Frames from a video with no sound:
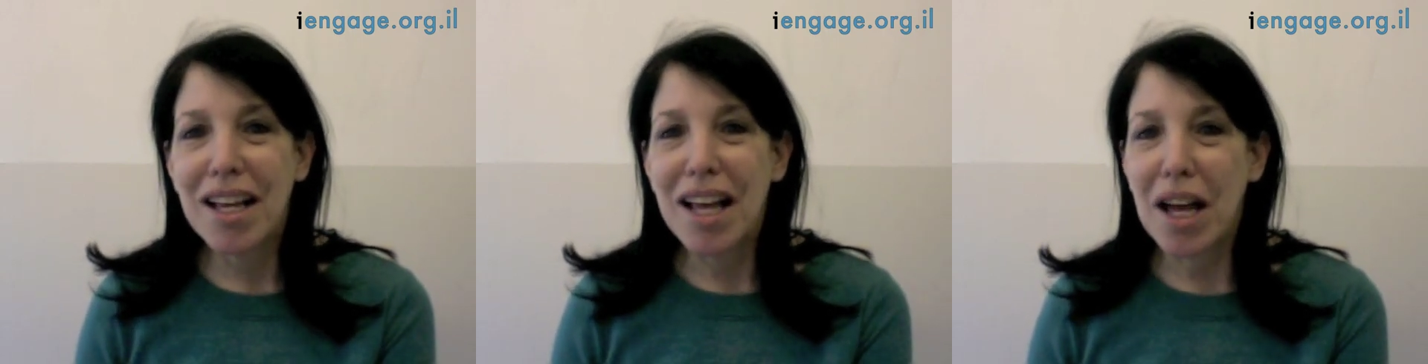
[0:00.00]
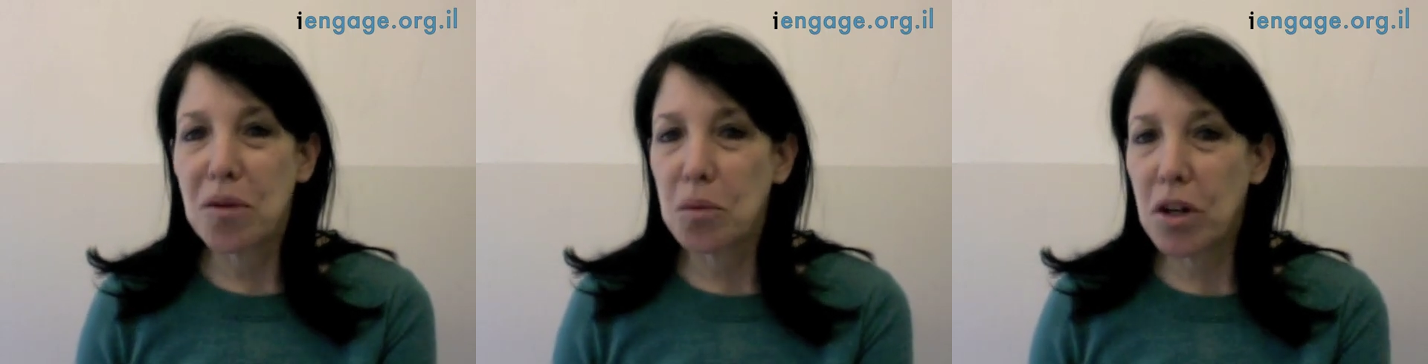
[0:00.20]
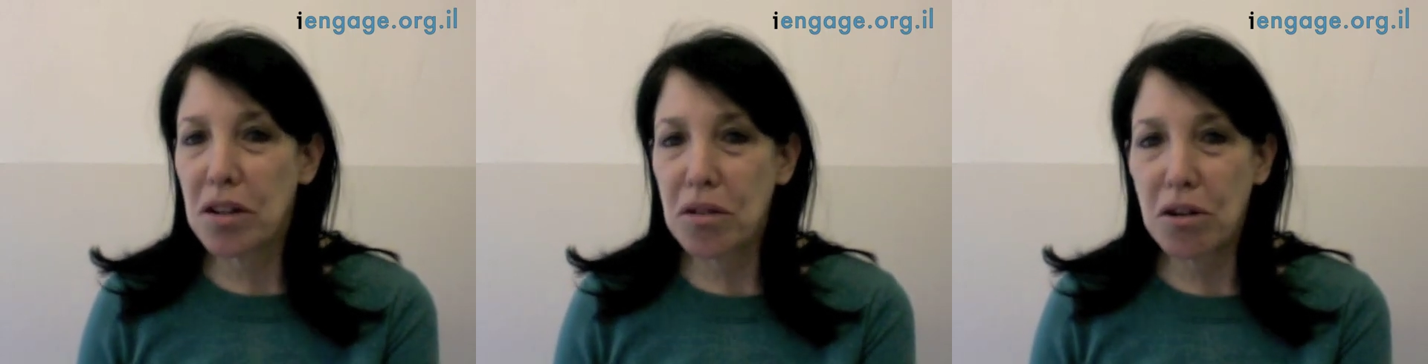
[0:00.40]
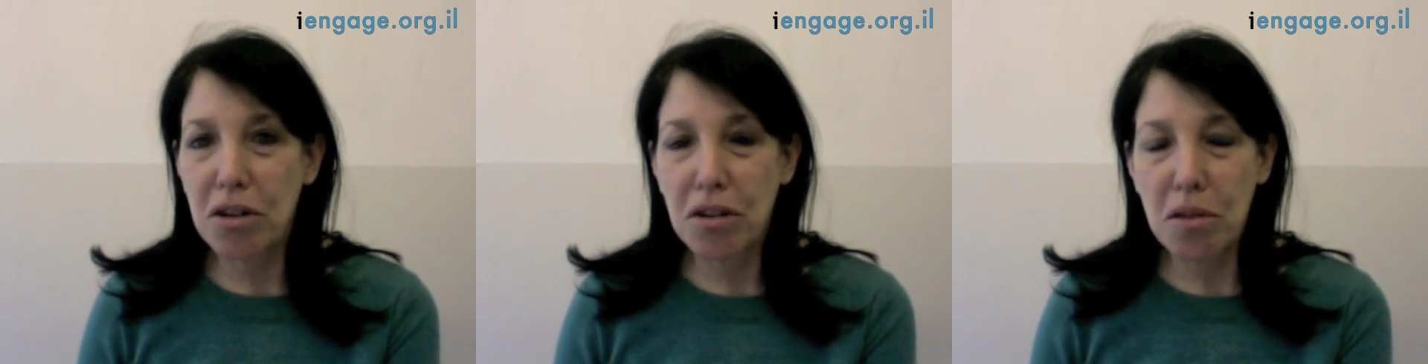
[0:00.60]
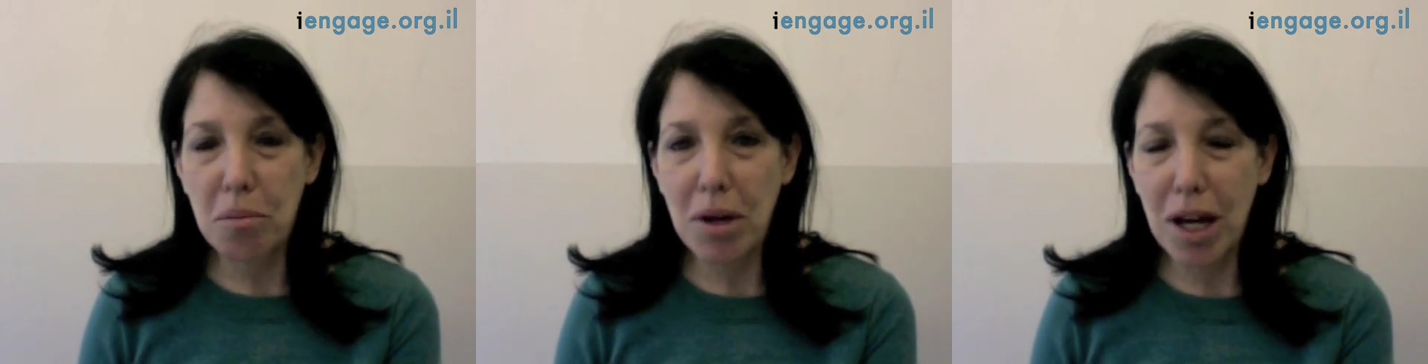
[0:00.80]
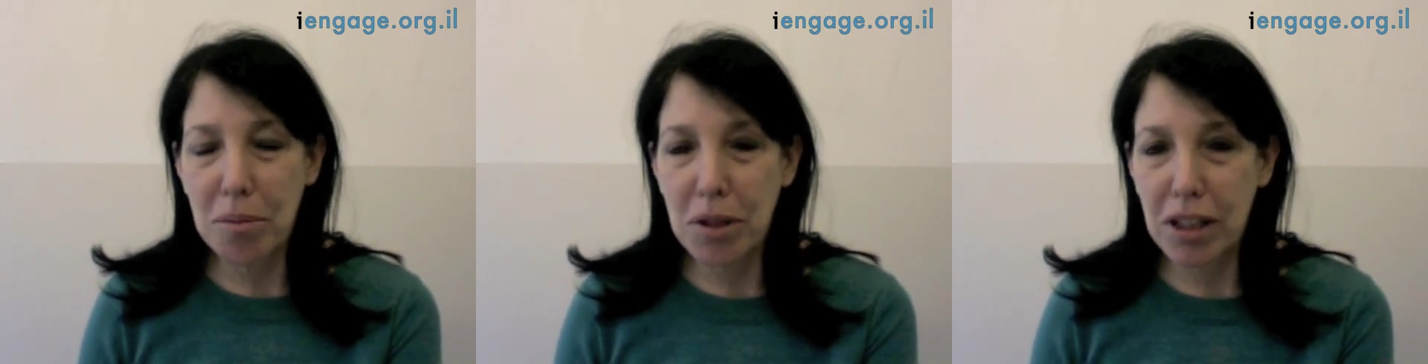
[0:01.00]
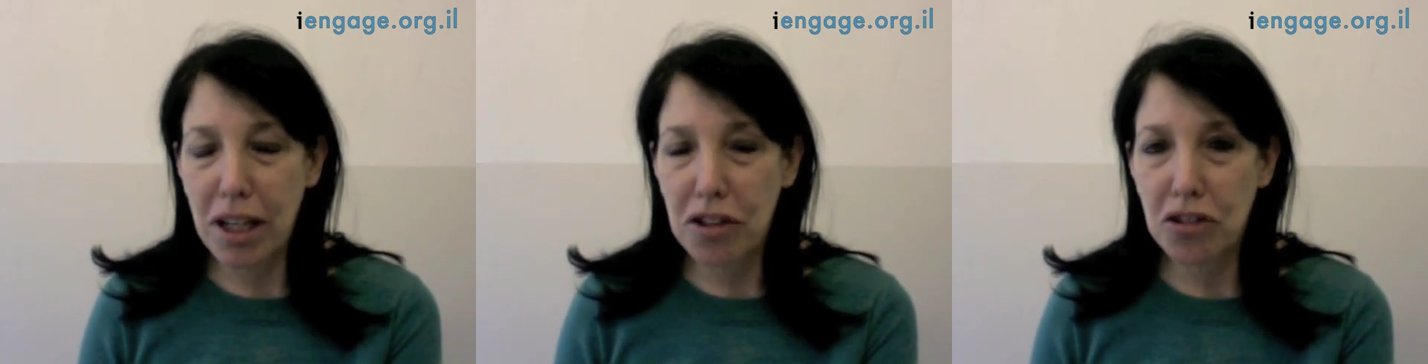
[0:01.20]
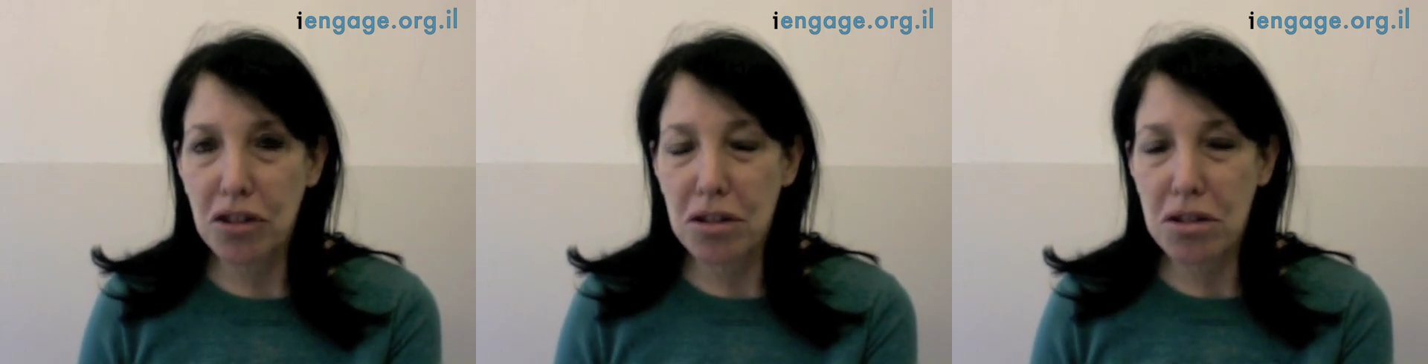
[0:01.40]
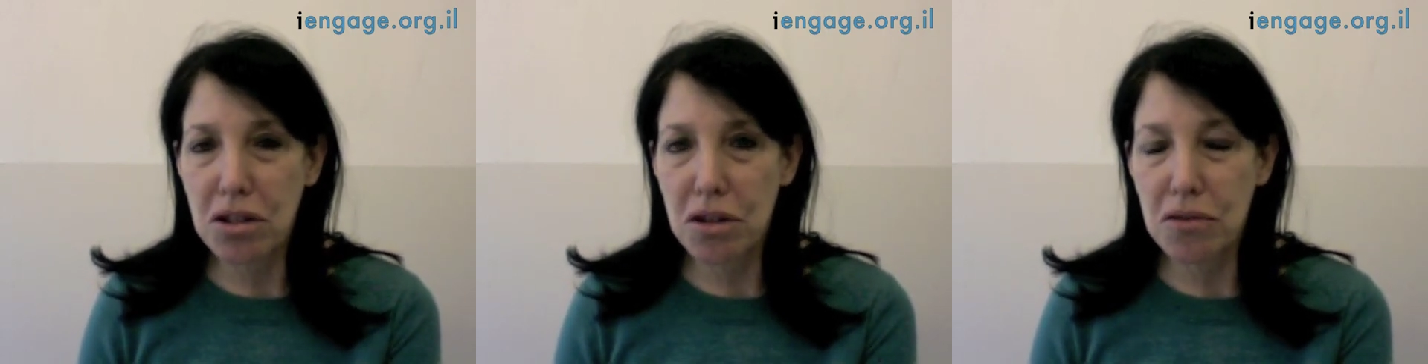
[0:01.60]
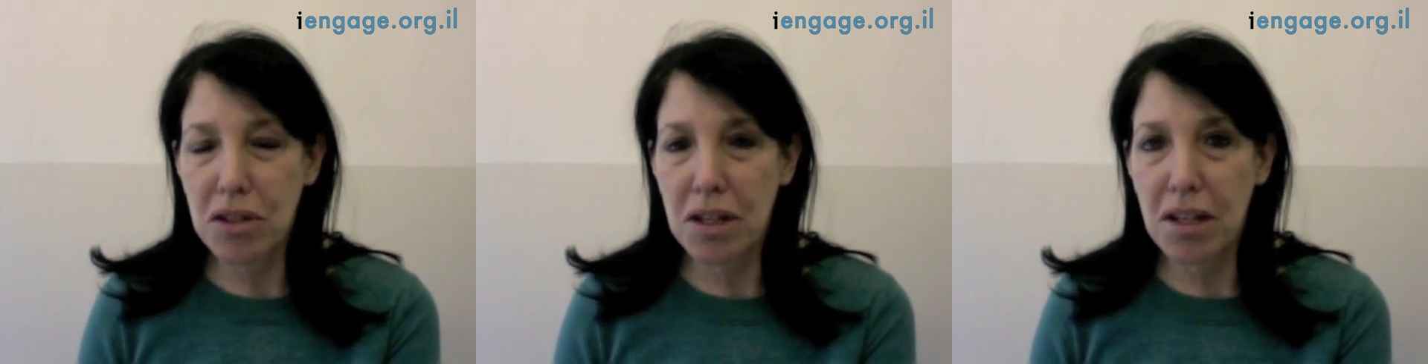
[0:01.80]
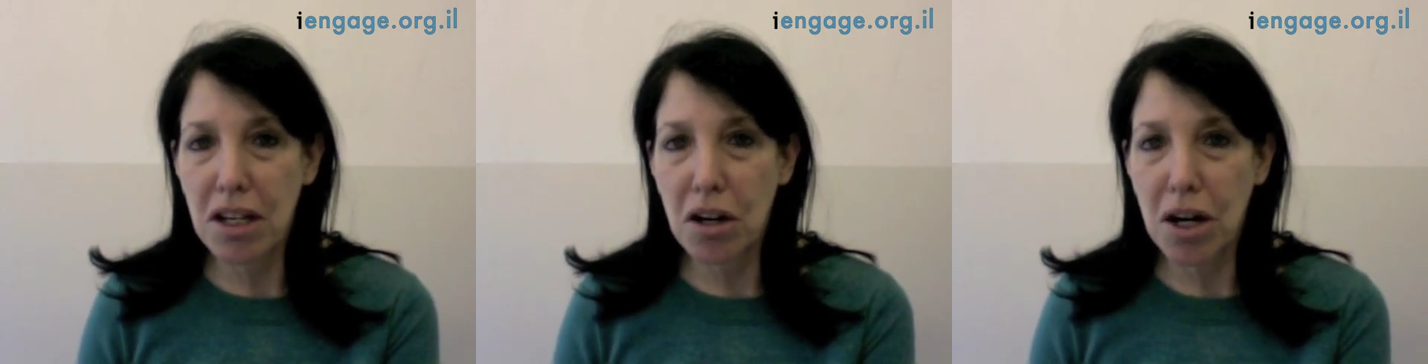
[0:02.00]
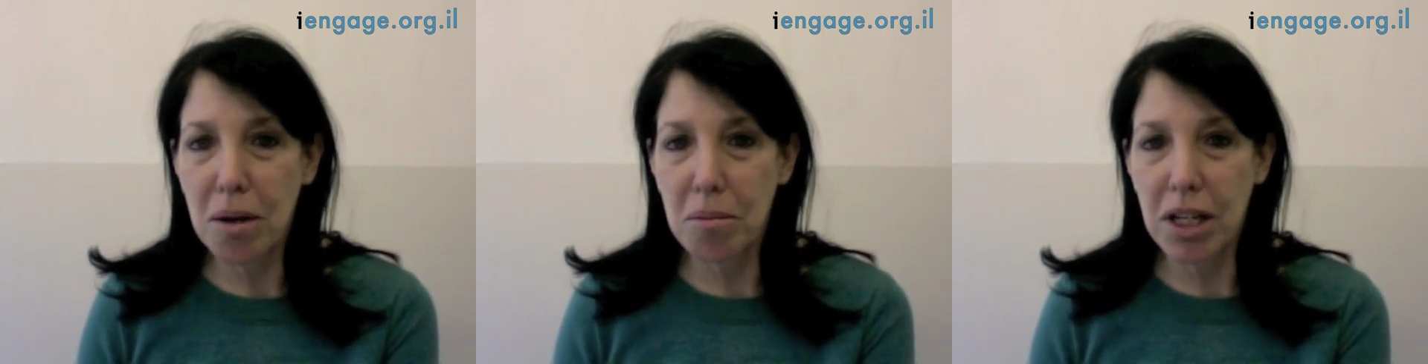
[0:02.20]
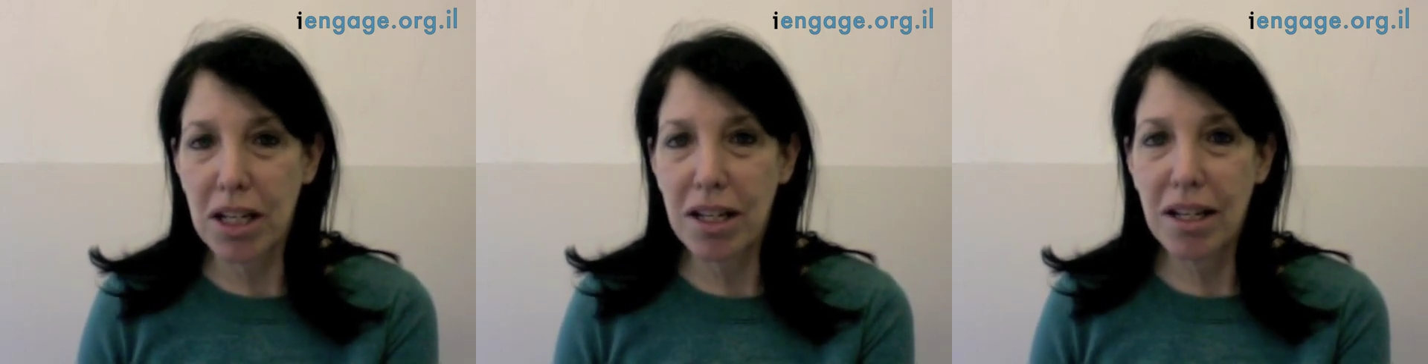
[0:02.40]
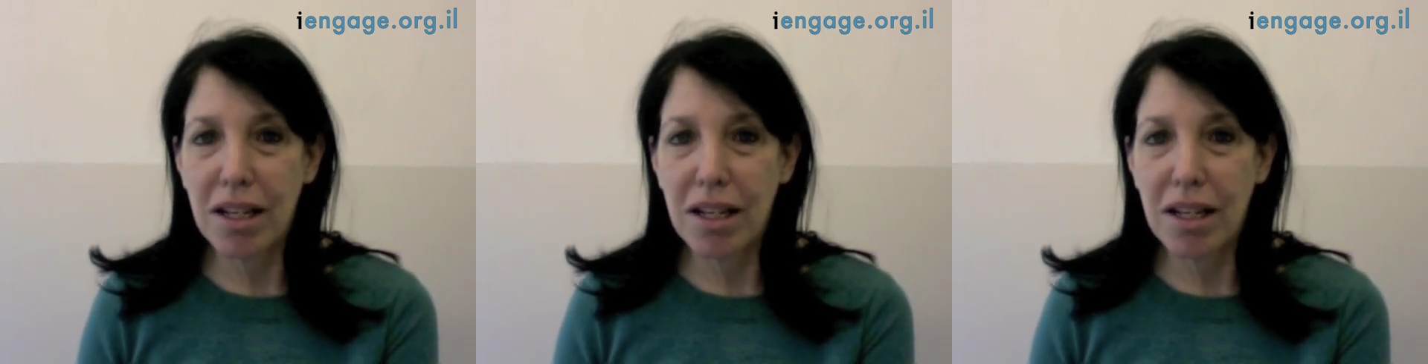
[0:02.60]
and 1/3 of the population serves in the army.